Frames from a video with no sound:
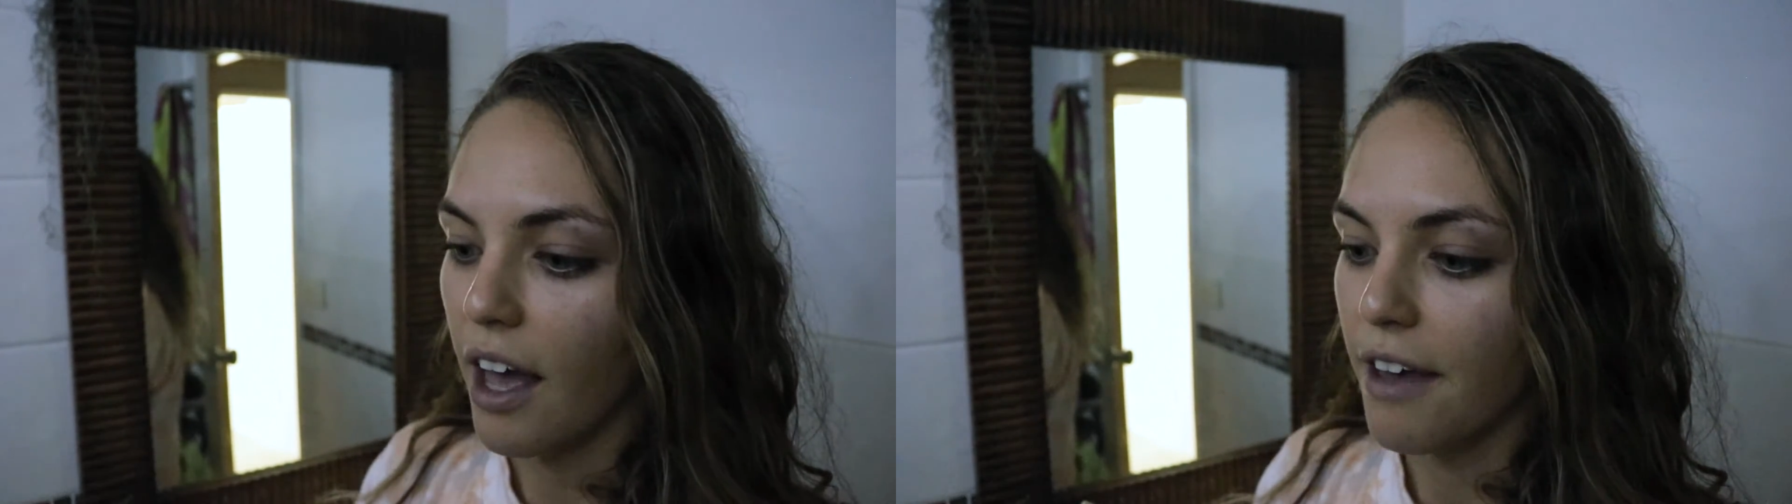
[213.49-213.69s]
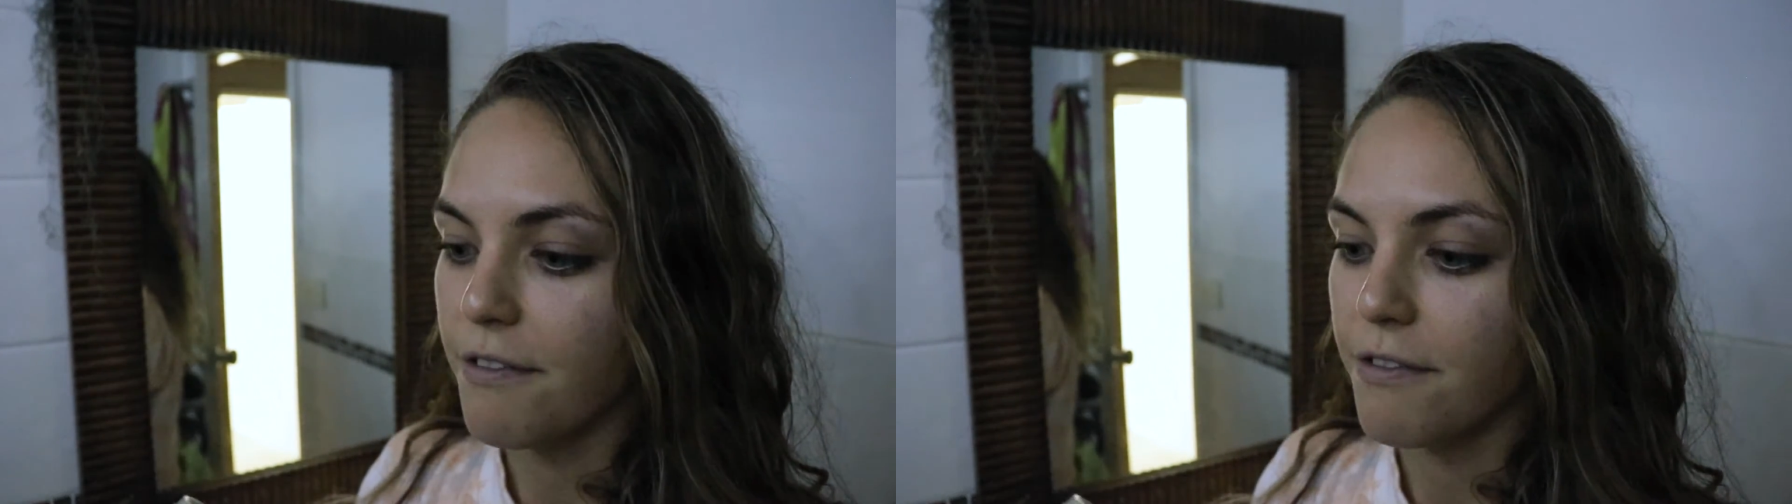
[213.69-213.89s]

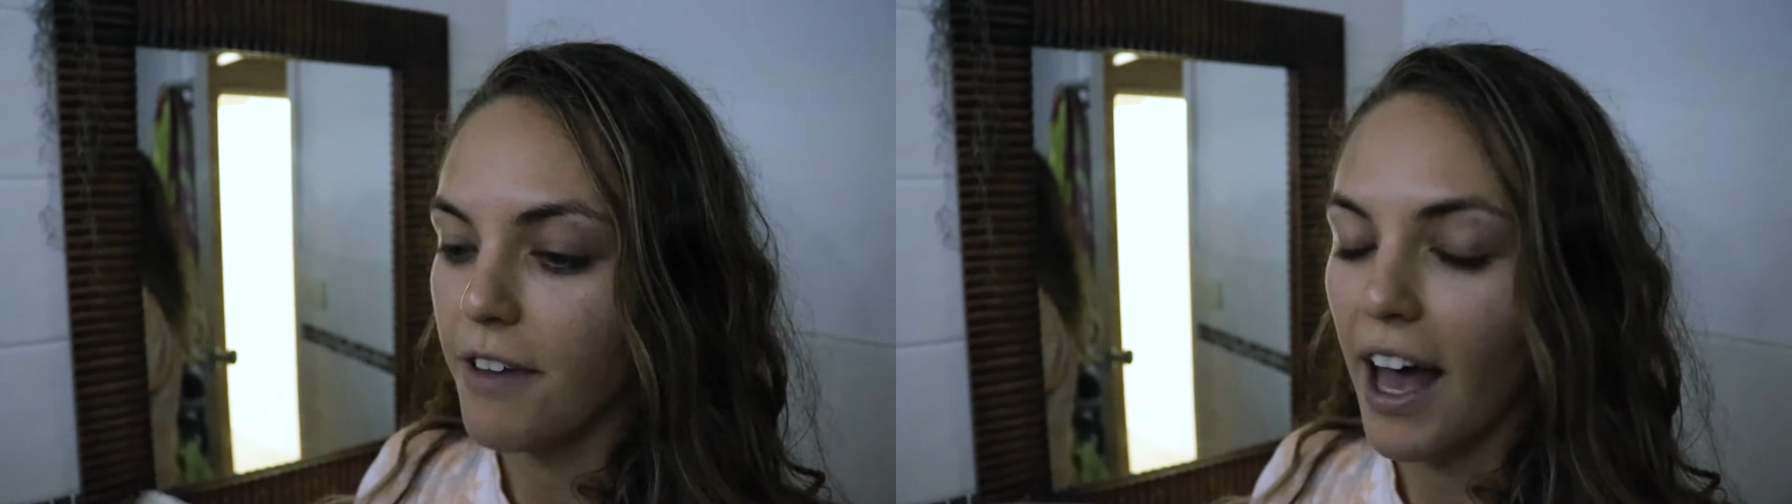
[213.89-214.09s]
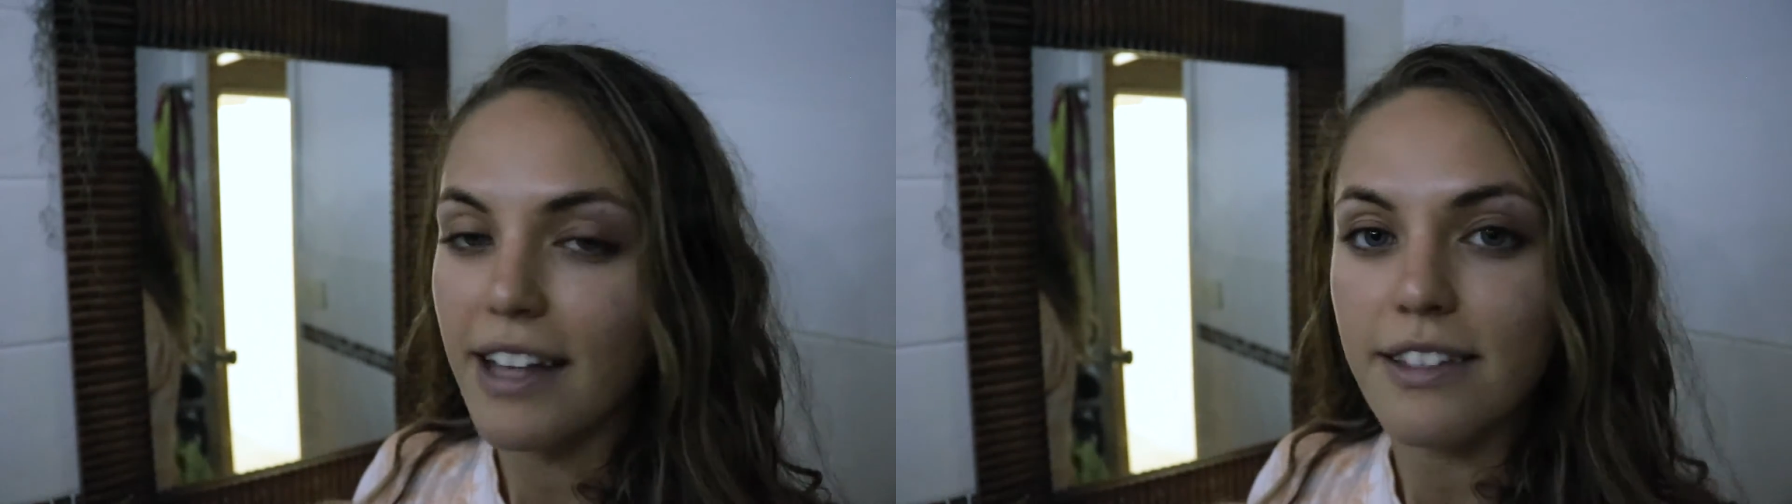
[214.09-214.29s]
I've
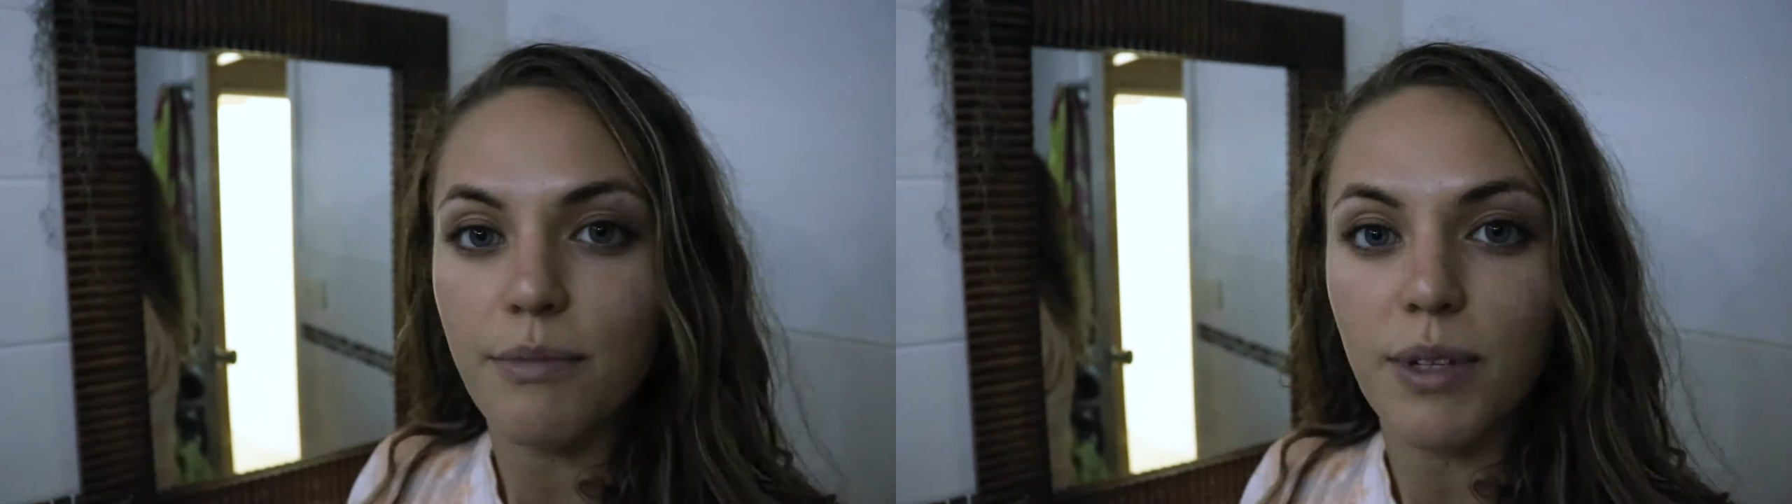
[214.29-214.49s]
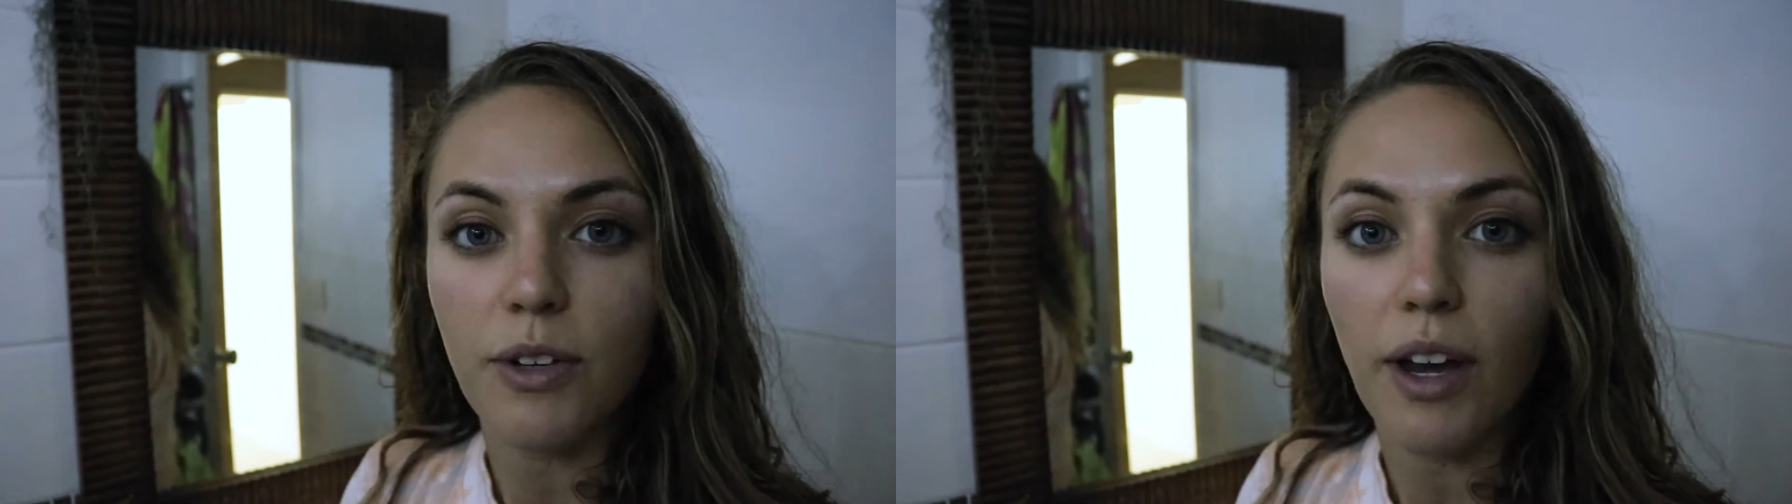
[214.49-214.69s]
had
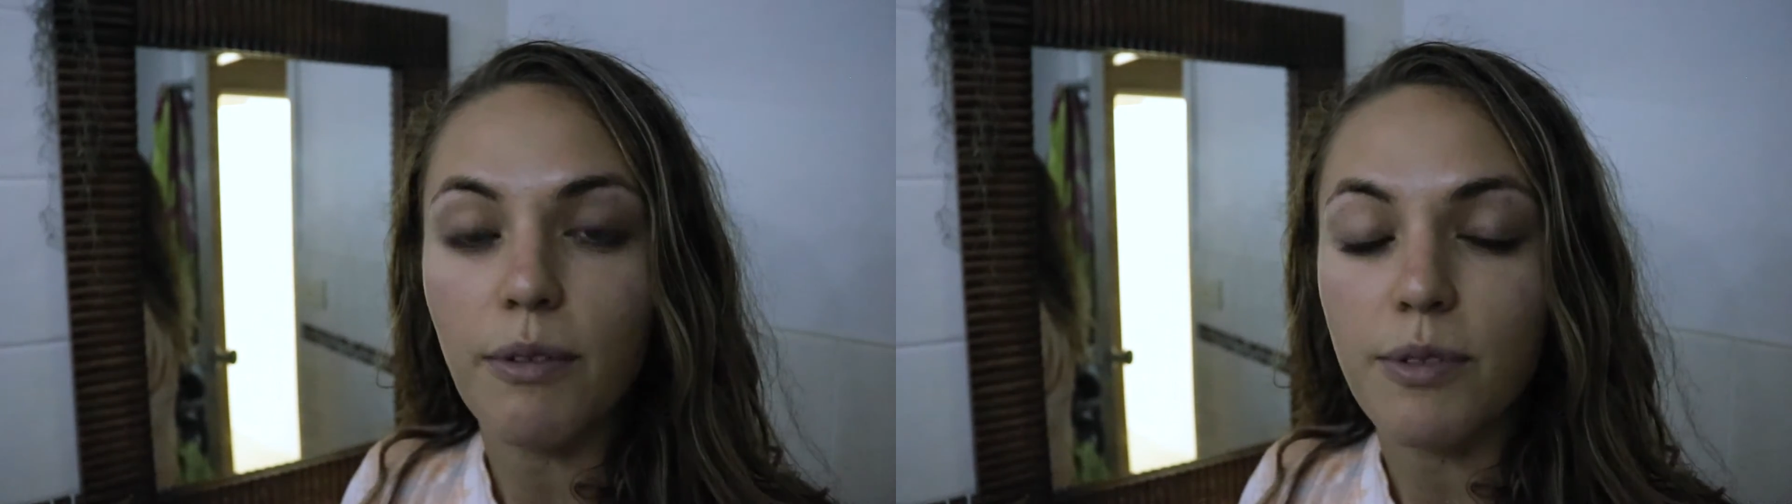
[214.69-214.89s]
some really great